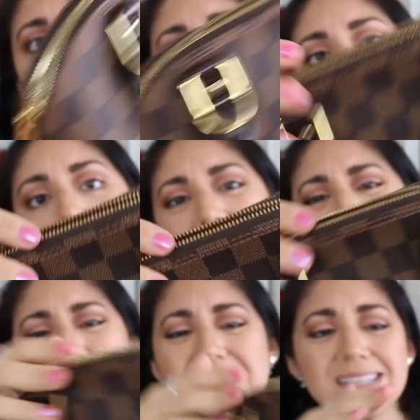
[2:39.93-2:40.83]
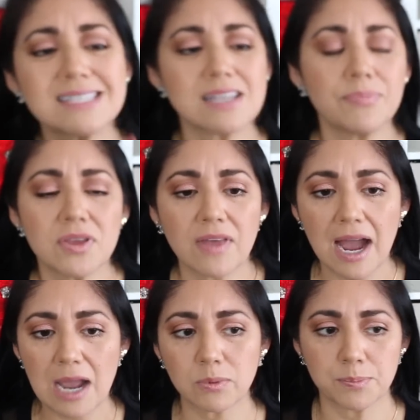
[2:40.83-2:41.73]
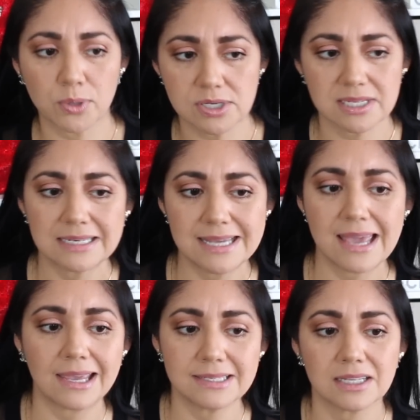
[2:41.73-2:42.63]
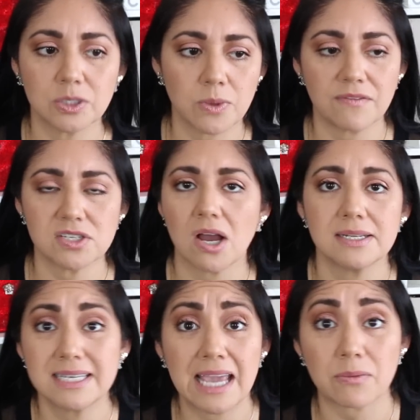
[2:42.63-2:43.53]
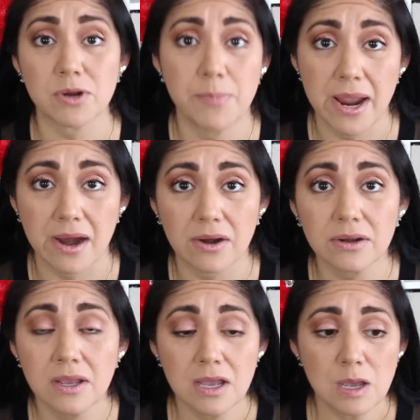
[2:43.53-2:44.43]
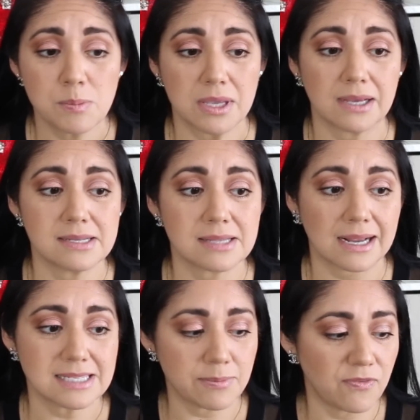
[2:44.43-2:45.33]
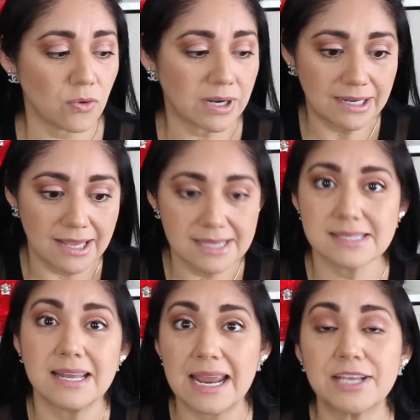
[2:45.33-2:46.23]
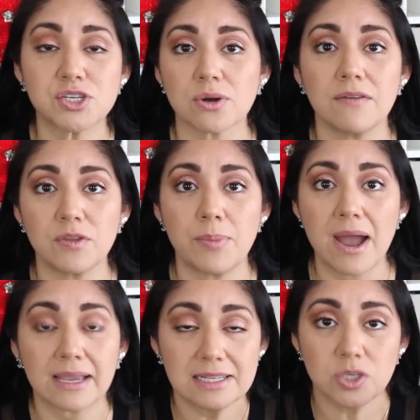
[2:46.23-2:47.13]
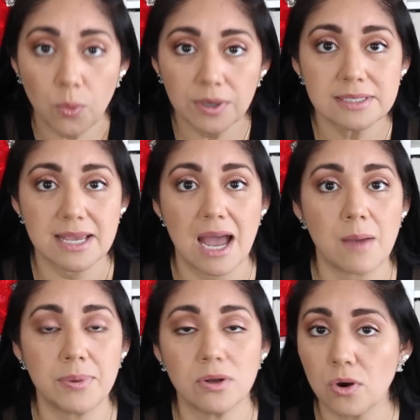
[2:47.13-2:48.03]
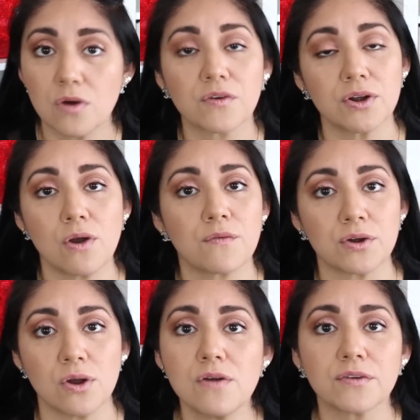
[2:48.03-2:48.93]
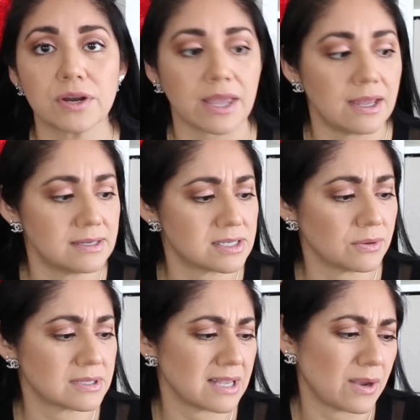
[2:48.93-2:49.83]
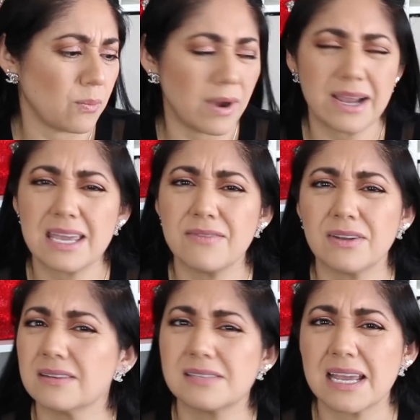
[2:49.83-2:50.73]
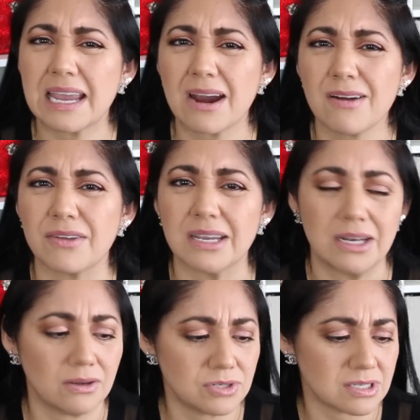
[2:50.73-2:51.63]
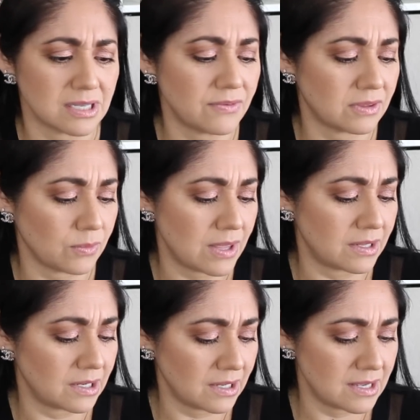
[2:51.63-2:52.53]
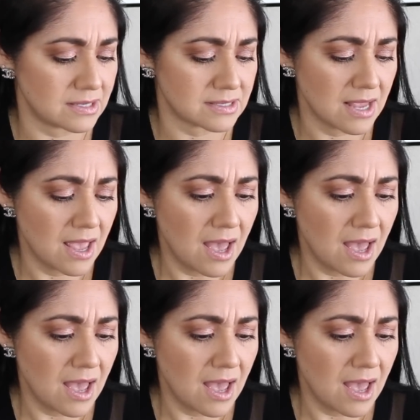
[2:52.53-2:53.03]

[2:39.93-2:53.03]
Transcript: Uh, now, this isn't something that I would personally take into Louis Vuitton to get repaired because, like I said before, it is the nature of the bag. It's going to happen over and over and over again. So it's like, why even take care of it? You know, just leave it the way that it is.